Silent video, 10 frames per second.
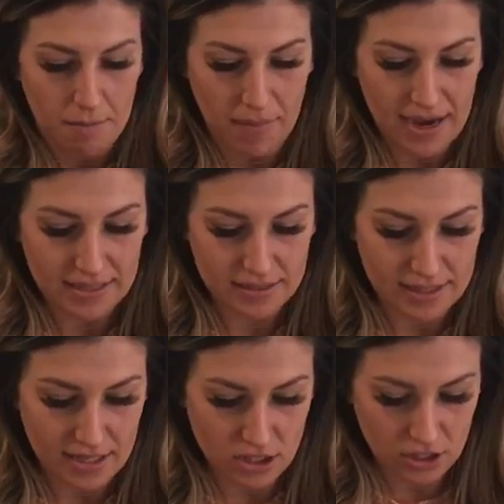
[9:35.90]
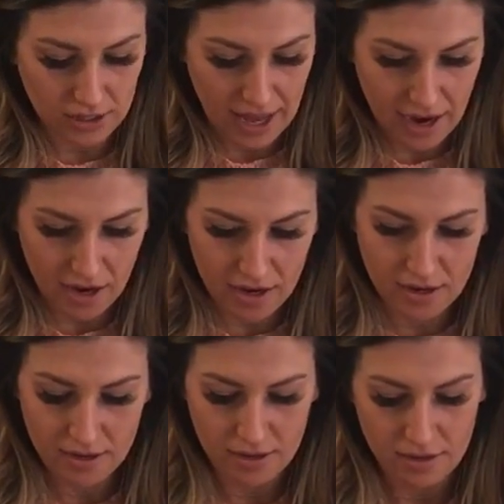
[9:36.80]
My center
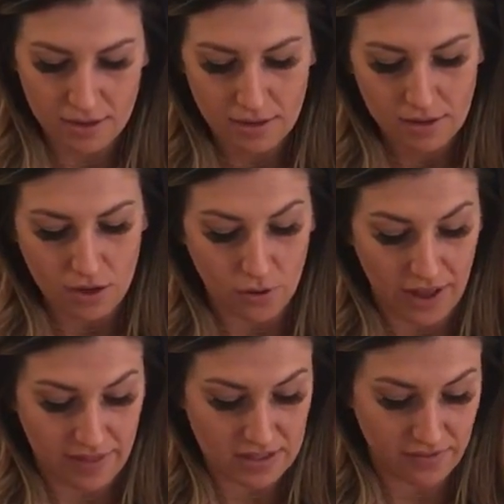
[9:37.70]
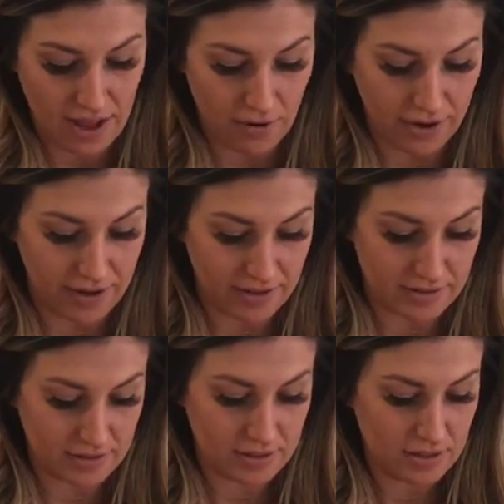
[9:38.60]
layer, oh yeah, this flower
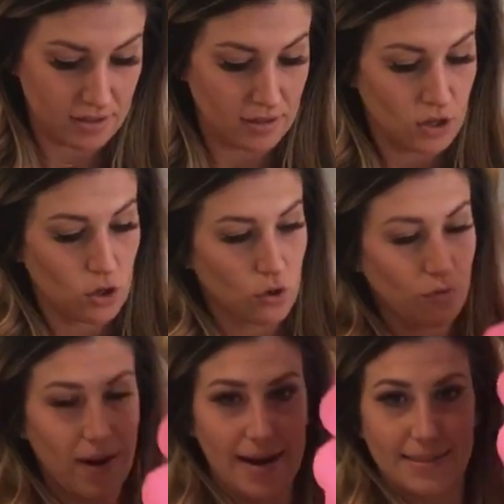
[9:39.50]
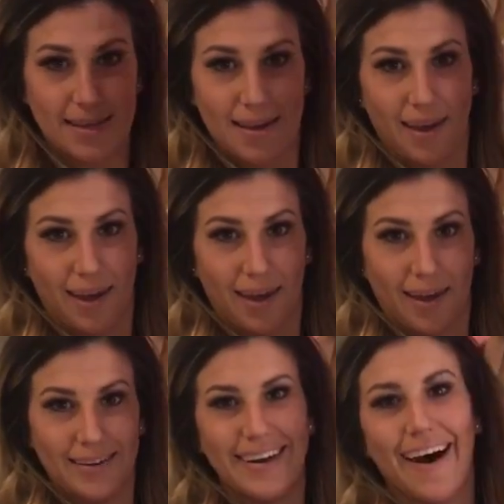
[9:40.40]
is
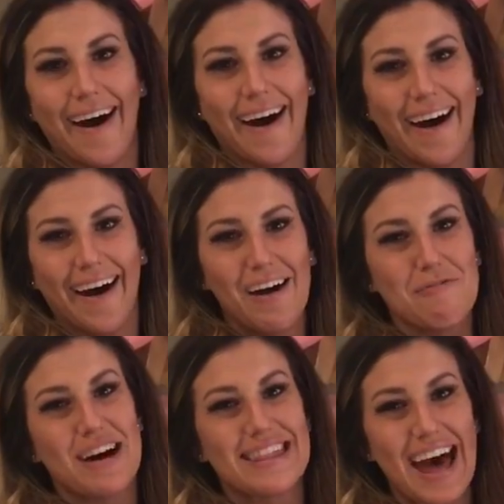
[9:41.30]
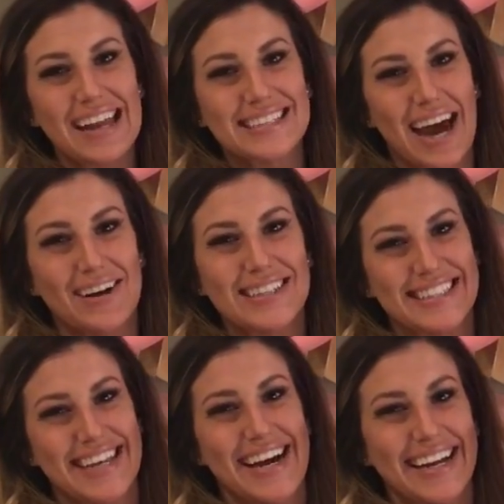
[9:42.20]
crazy, but that is how
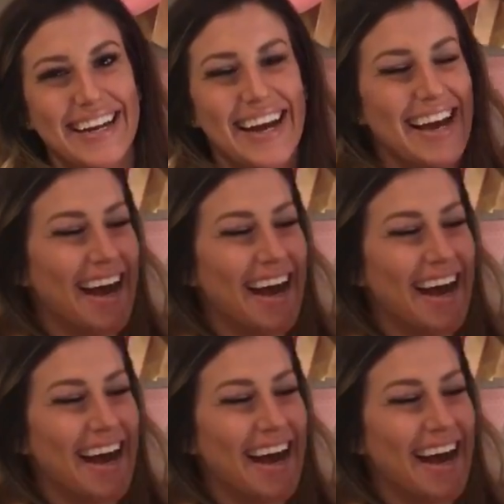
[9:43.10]
it's done.